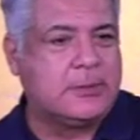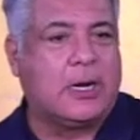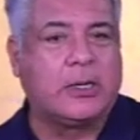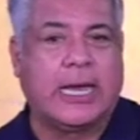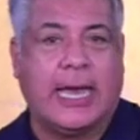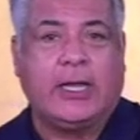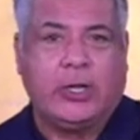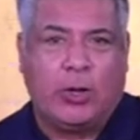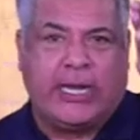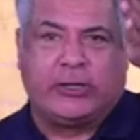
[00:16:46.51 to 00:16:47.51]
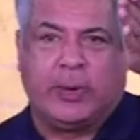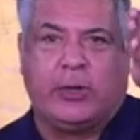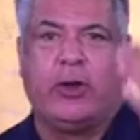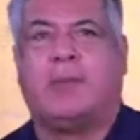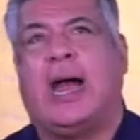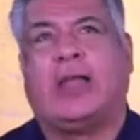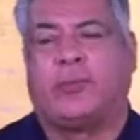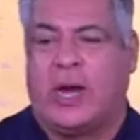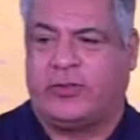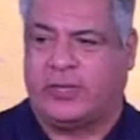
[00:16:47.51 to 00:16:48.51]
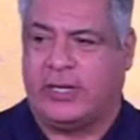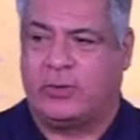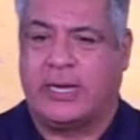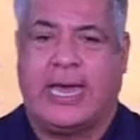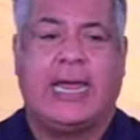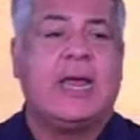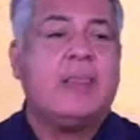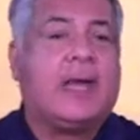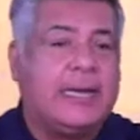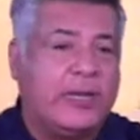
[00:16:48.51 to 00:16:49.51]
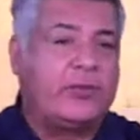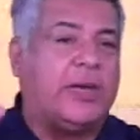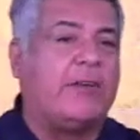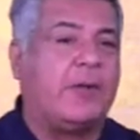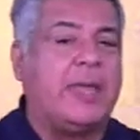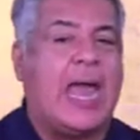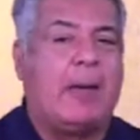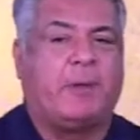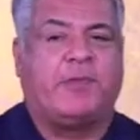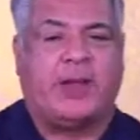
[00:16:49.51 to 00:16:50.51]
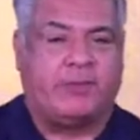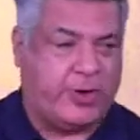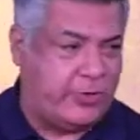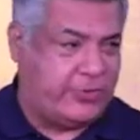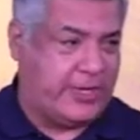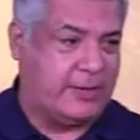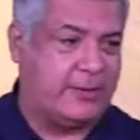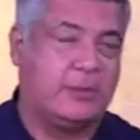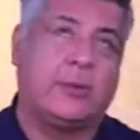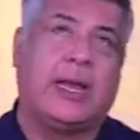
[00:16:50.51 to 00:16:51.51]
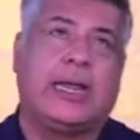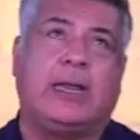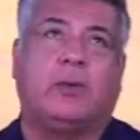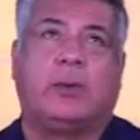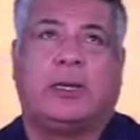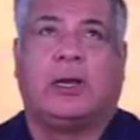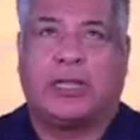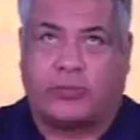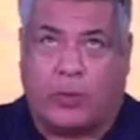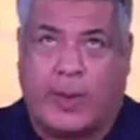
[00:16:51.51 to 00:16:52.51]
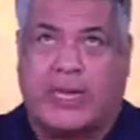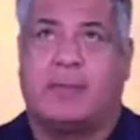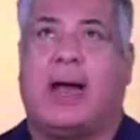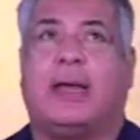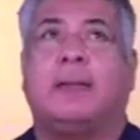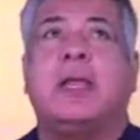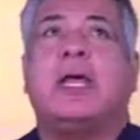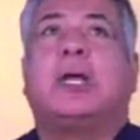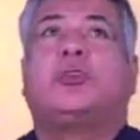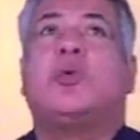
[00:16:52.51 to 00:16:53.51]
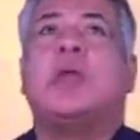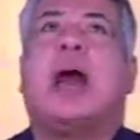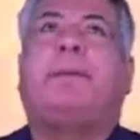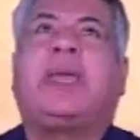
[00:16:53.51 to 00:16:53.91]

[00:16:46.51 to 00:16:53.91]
Okay? You need to renew your minds watching, okay? Let's read it from the Amplified Version. Ready? Let's all read, come on. Do not be